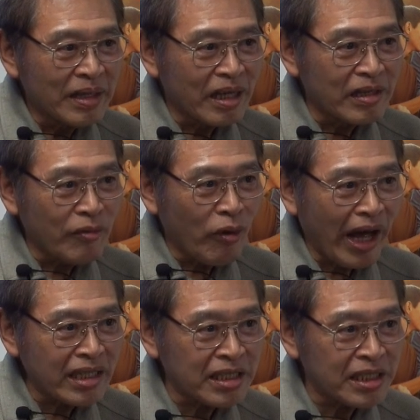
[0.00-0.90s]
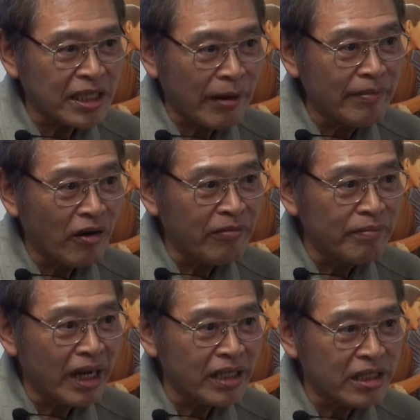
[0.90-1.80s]
The vast sum of
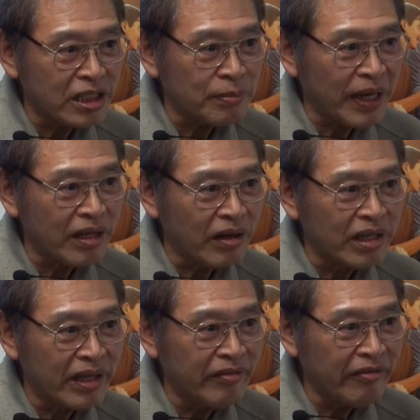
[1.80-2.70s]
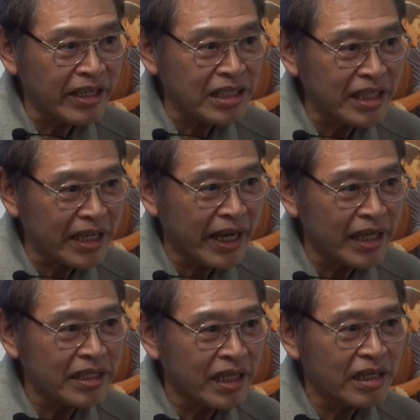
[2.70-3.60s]
money spent on
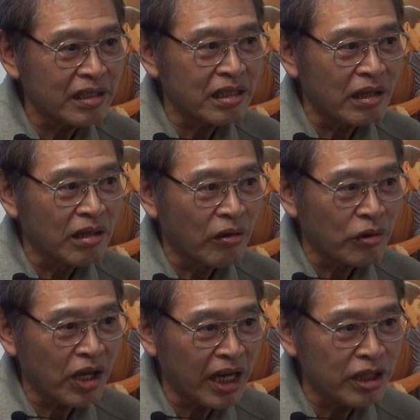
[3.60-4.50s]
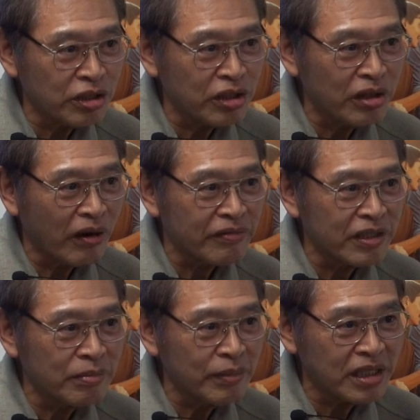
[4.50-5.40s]
investigating the location of
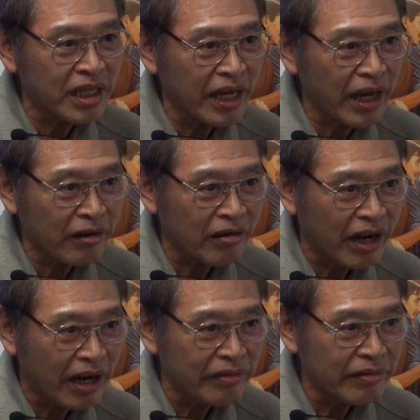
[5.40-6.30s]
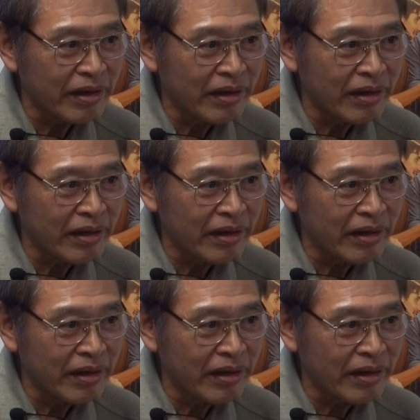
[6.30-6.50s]
this missing aircraft